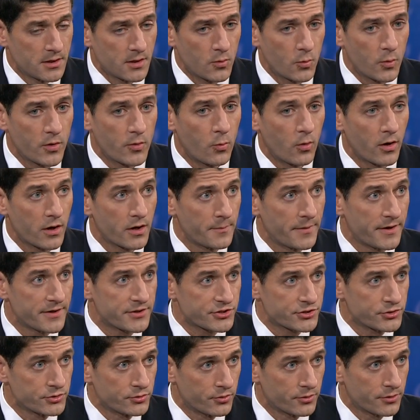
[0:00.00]
We want to make
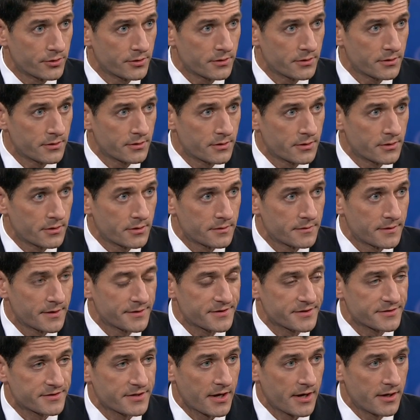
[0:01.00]
sure that
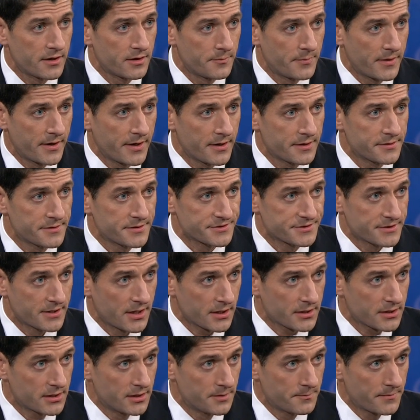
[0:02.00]
the Taliban does
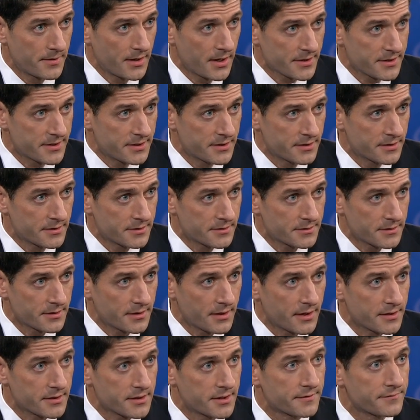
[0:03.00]
not come back in
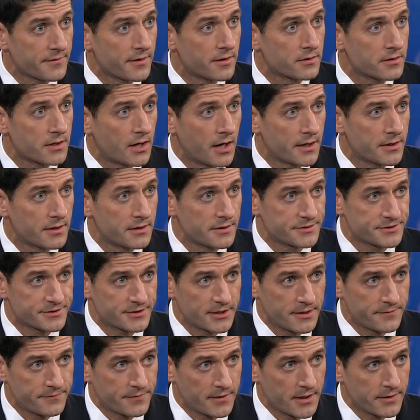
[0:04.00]
and give al-Qaeda a
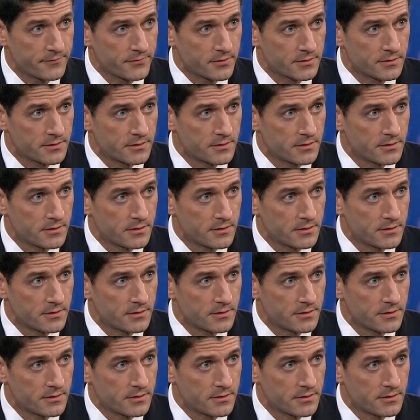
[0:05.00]
safe haven.